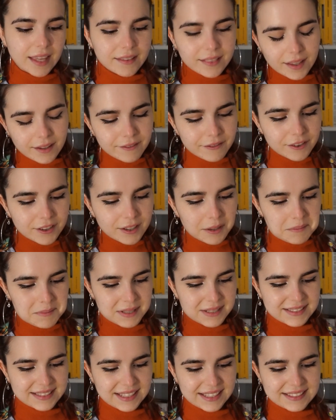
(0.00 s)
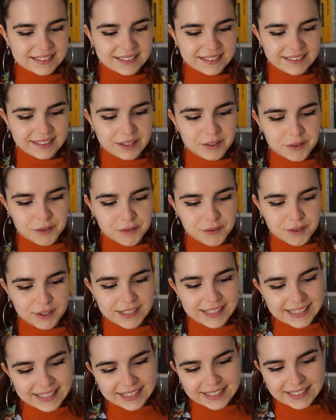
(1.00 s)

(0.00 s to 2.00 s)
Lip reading: Then for number 6, Little Freak.